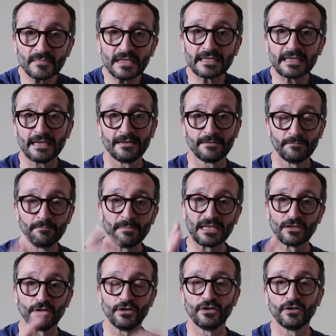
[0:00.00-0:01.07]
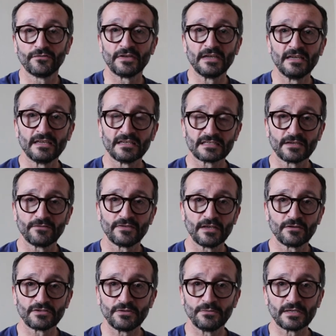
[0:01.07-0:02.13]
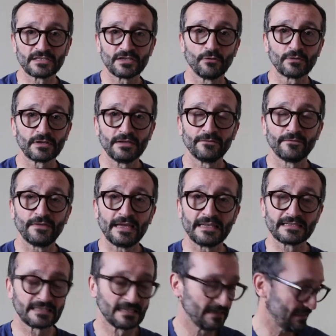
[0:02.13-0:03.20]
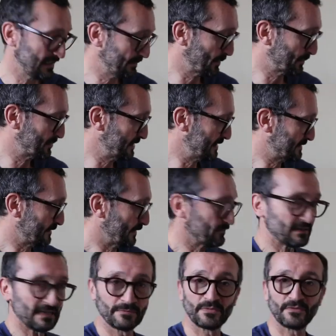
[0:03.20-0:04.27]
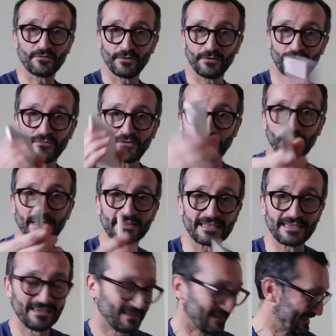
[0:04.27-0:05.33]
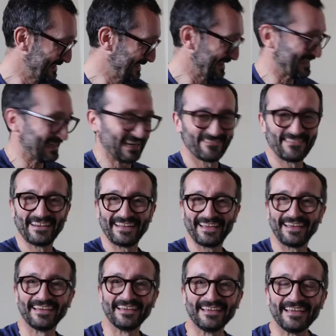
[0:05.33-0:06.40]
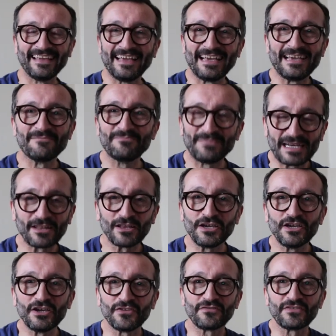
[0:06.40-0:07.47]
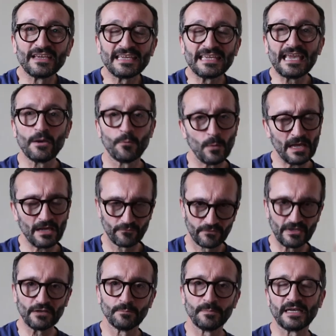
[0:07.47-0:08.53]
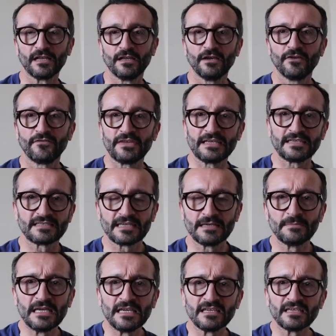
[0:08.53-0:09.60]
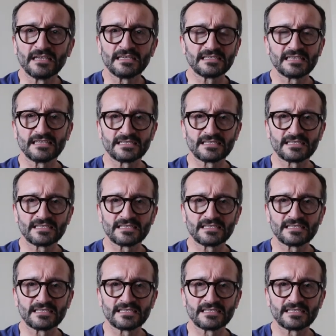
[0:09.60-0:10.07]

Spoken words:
Yeah, Middle Earth. So for those of you who are Tolkien fans, let me put this phone down before I throw it at the camera there. Middle Earth. Yeah, where real Middle Earth is. Is it